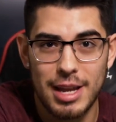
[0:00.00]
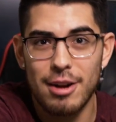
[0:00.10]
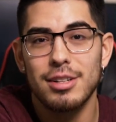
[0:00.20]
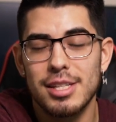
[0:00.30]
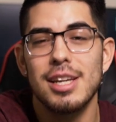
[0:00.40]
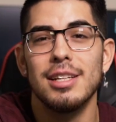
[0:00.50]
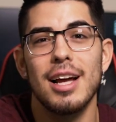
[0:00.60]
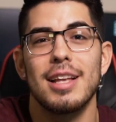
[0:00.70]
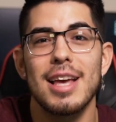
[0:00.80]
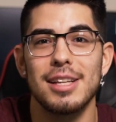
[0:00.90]
guarantee
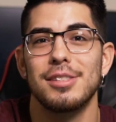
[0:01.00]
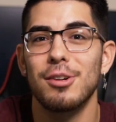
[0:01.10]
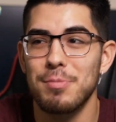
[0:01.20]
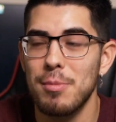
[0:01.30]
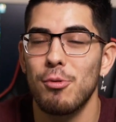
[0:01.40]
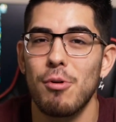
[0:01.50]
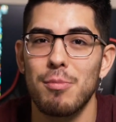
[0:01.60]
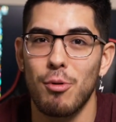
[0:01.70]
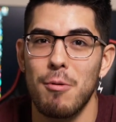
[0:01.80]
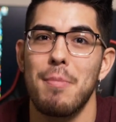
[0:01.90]
that yes, there are people who are
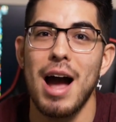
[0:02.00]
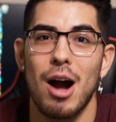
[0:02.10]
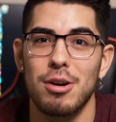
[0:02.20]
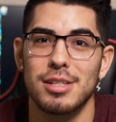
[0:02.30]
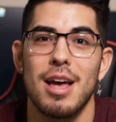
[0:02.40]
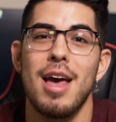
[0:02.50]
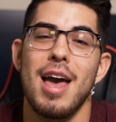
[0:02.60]
born with powers.